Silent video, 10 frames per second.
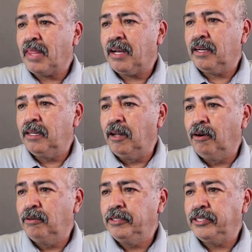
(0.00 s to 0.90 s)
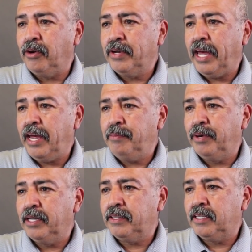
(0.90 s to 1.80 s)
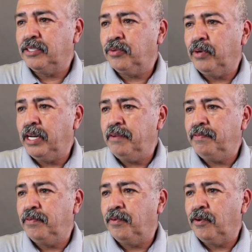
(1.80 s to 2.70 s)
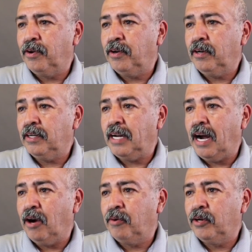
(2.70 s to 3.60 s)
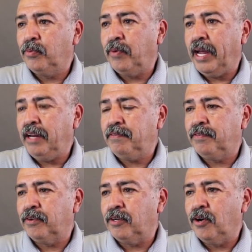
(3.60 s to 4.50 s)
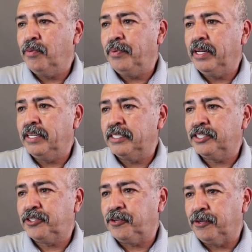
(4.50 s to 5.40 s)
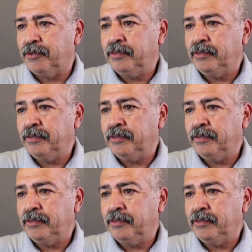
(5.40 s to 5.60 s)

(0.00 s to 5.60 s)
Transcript: closed, okay, but the 24-hour wait for open is true.